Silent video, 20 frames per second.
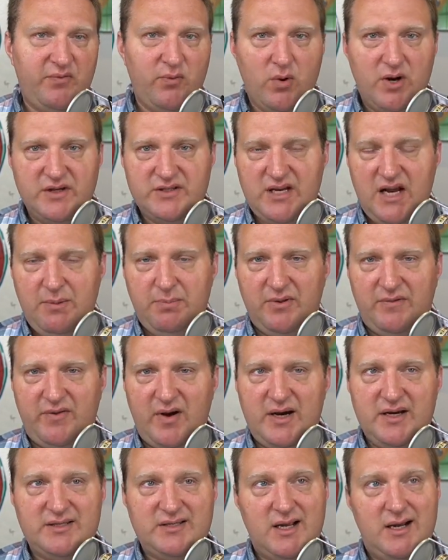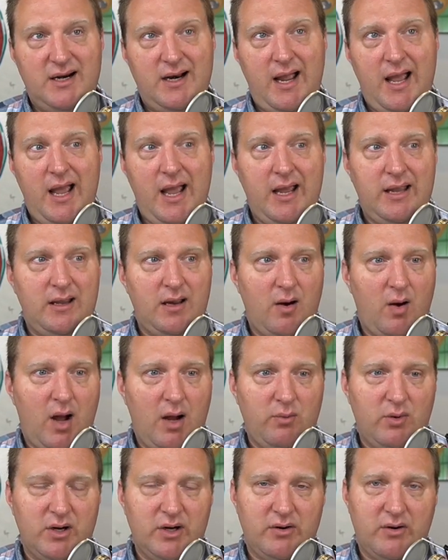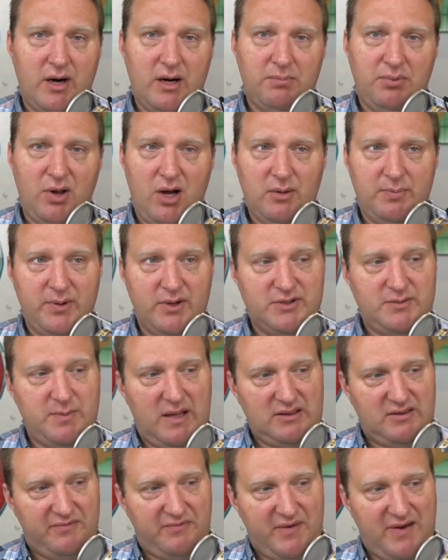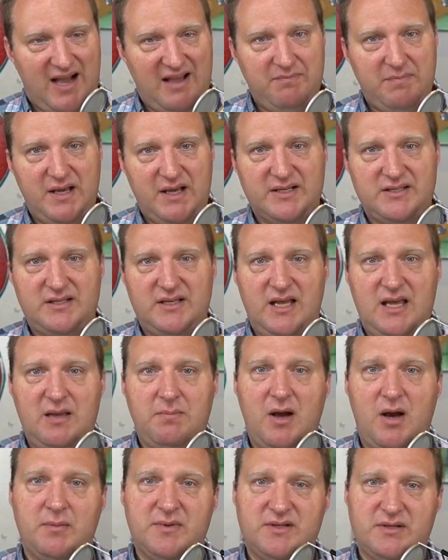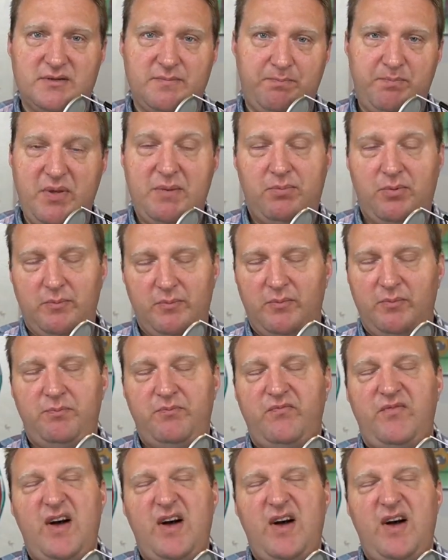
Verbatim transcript: for example, if I decided, hey, you know, I want to create a blog post about the five biggest email mis- people,